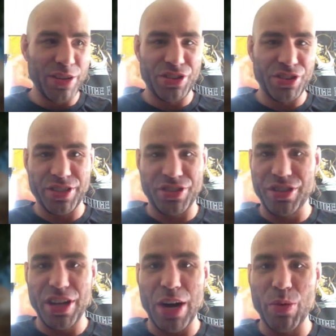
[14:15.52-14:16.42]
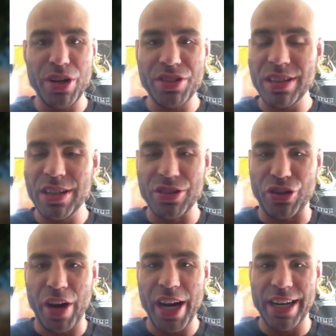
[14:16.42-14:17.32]
It was just, no, we're just going to
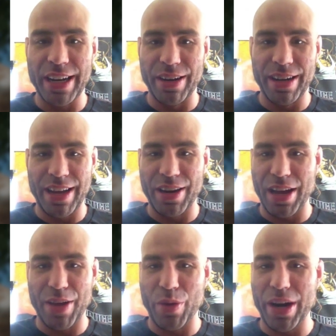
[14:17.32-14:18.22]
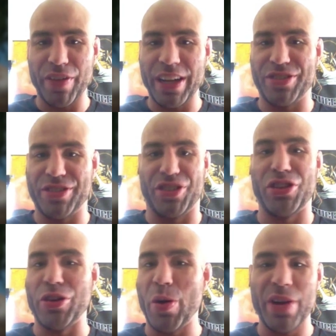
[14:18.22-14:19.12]
train, and whatever gets
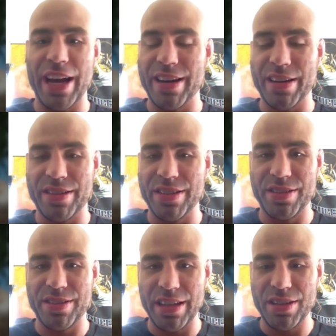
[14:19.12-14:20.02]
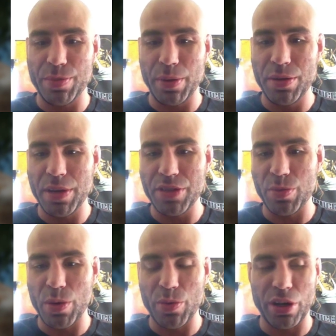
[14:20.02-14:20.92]
thrown at us is pretty
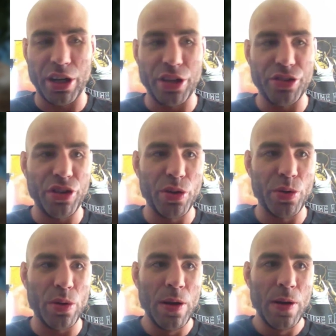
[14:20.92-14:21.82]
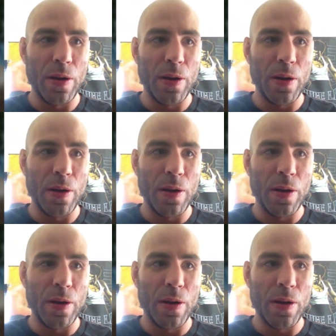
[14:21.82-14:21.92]
much what we're going to do.